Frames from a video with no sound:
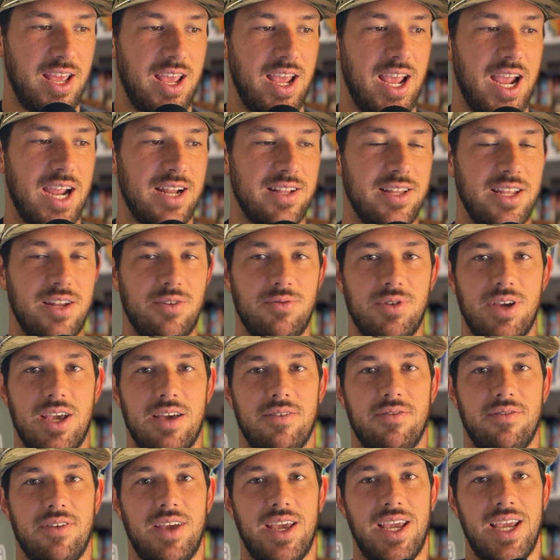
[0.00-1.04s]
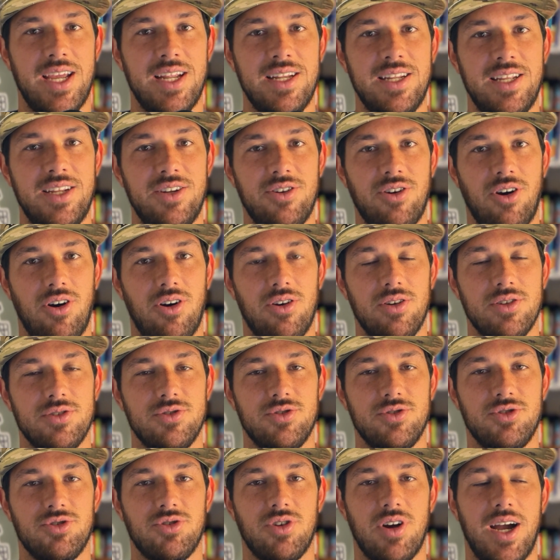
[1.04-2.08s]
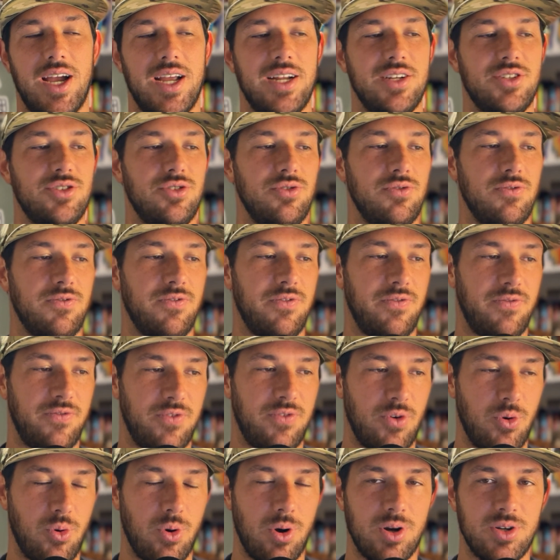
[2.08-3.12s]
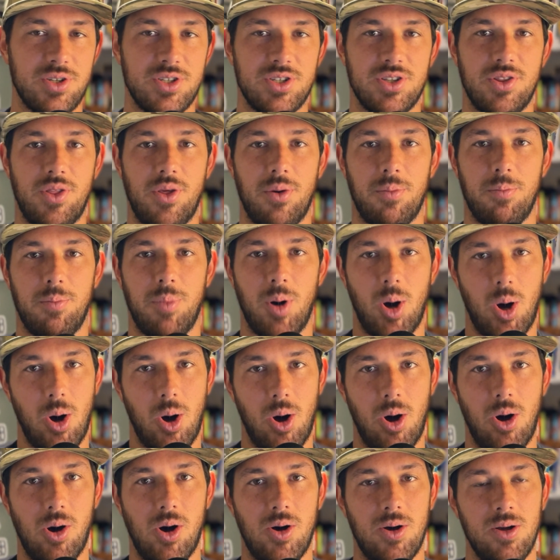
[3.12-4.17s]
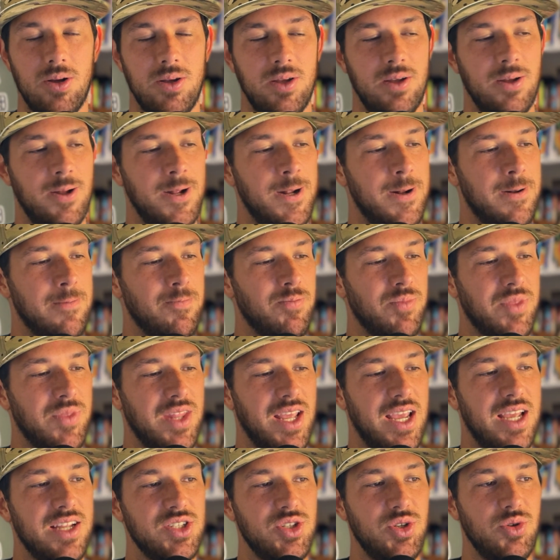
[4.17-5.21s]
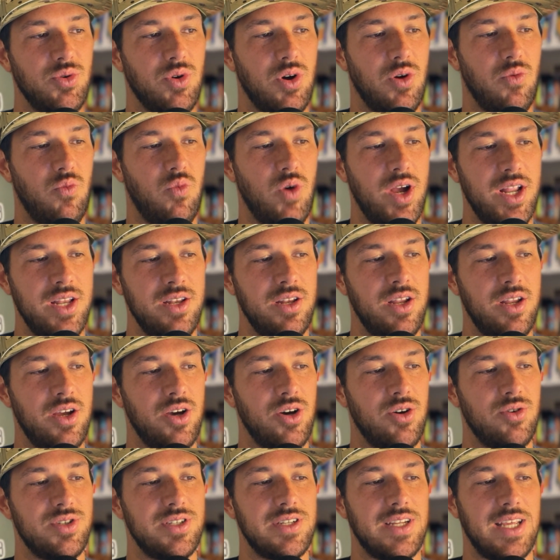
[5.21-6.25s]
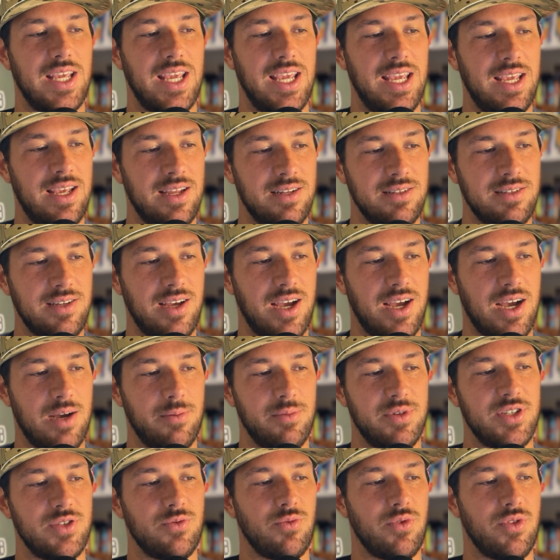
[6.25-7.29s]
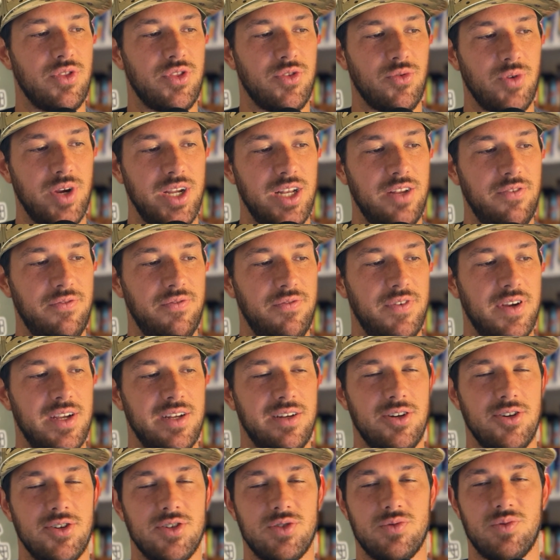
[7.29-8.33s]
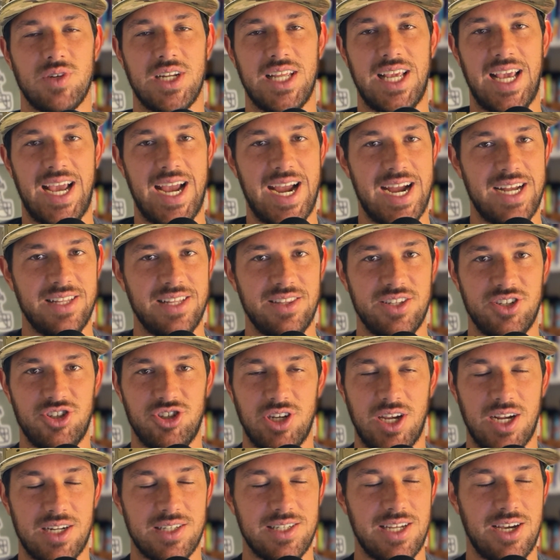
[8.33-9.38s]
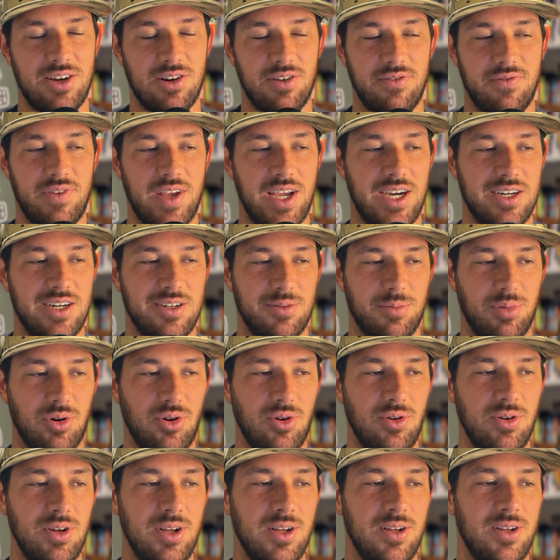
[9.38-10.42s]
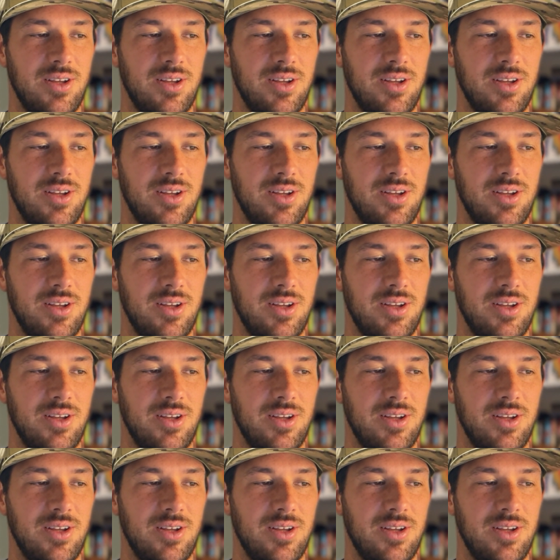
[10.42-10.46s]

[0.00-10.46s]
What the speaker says: And then we have Andy Dalton trying to force the ball into a window to Ian Thomas with 3 defenders when he had the check down available.